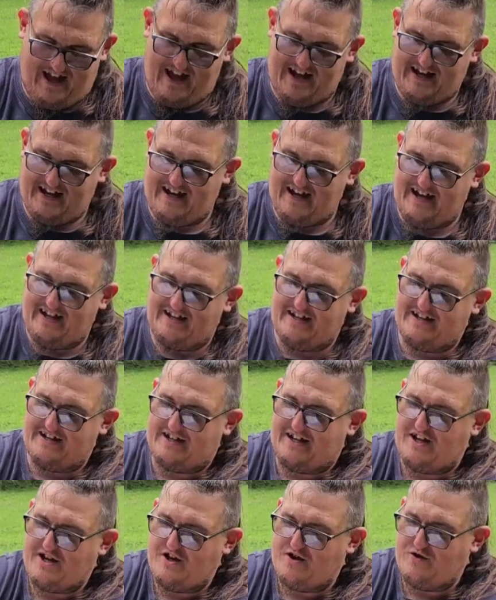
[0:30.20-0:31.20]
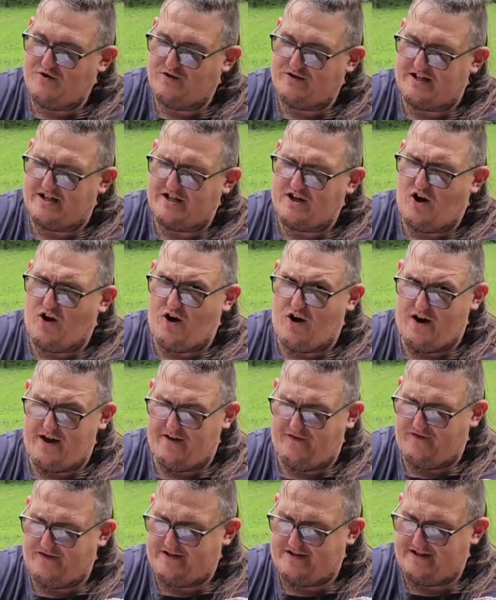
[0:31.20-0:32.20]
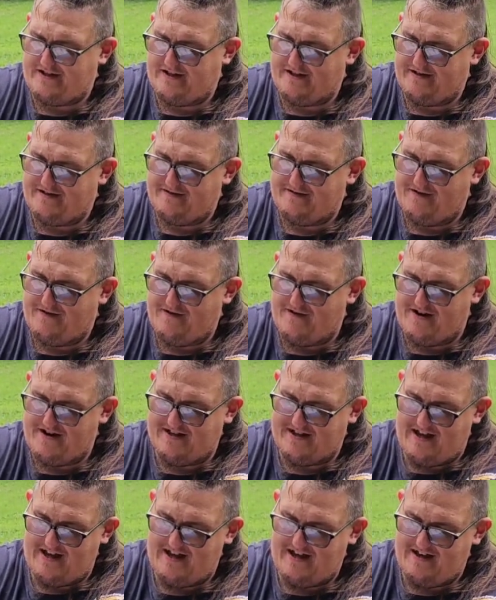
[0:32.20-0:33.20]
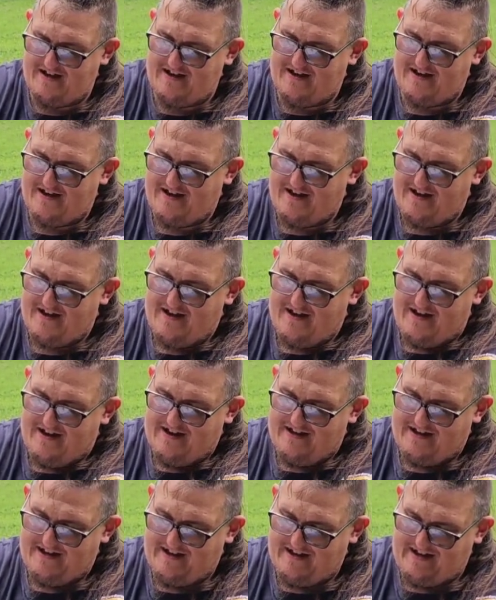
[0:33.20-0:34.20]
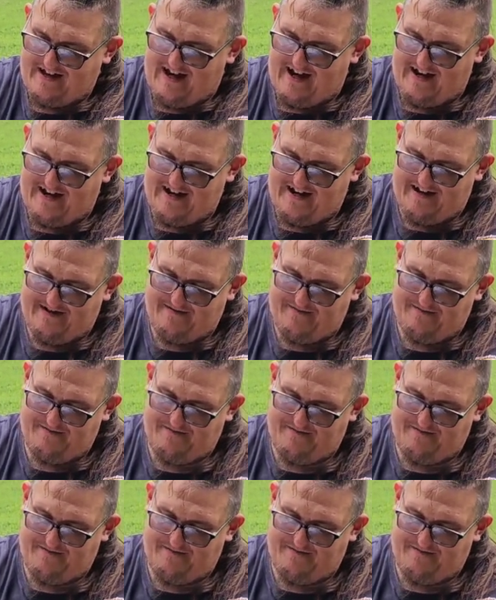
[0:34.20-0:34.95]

like to use knives or anything. Kind of